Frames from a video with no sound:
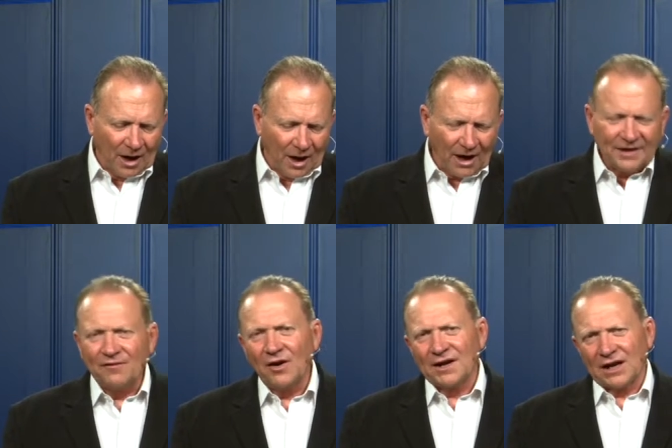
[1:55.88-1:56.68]
I
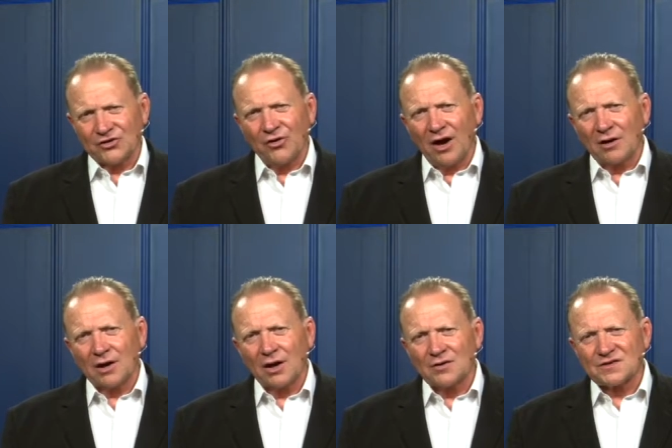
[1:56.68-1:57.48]
define a trial
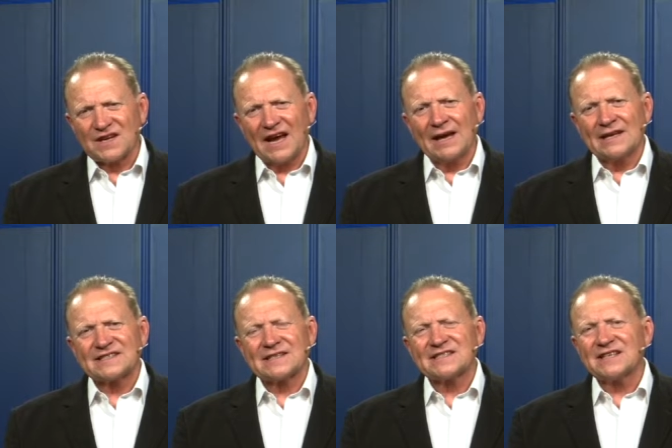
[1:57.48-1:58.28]
close
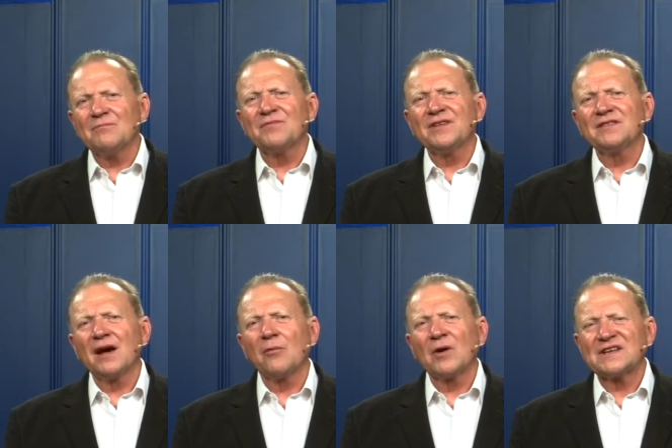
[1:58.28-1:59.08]
as something
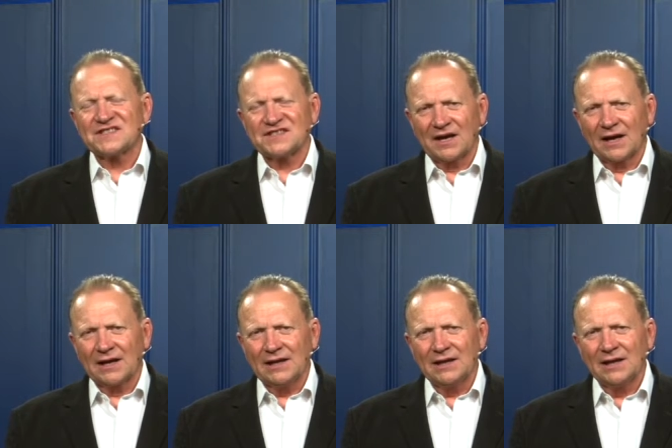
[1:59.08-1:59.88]
that we
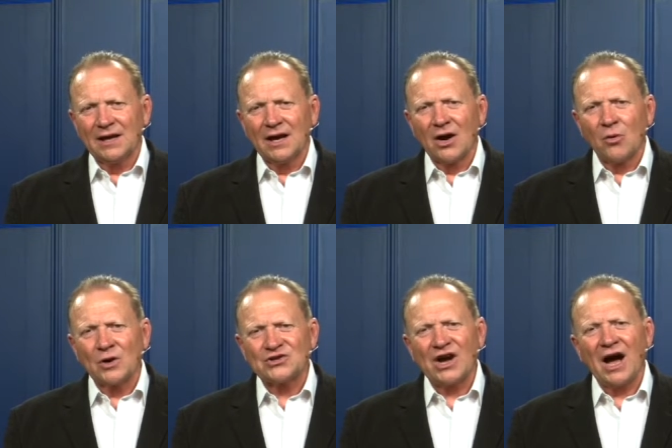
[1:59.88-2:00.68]
say
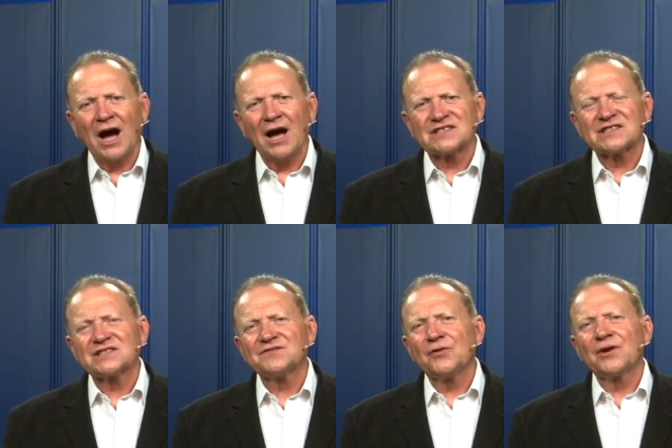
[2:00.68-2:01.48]
which asks
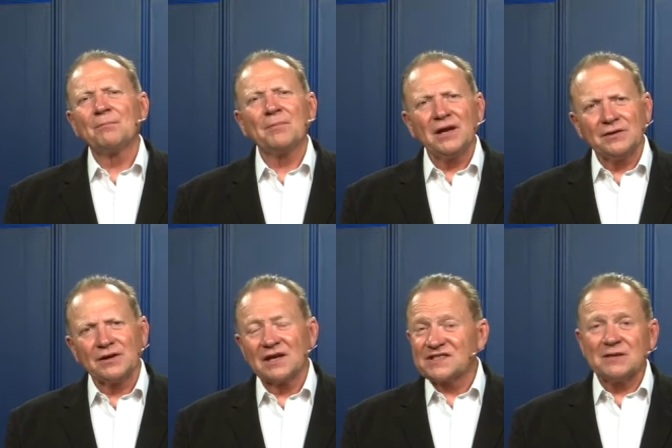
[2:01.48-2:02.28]
for an opinion.
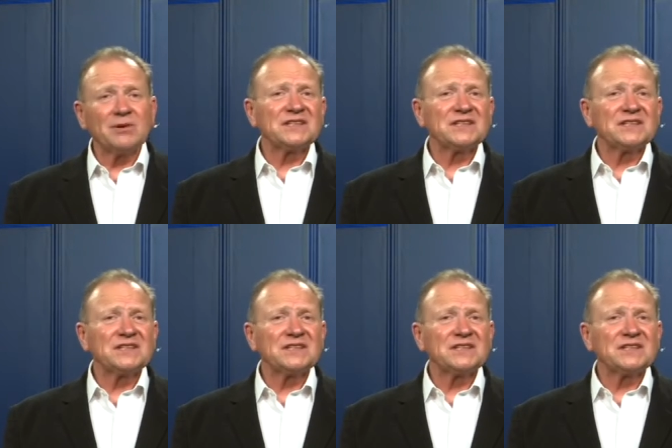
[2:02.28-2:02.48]
It simply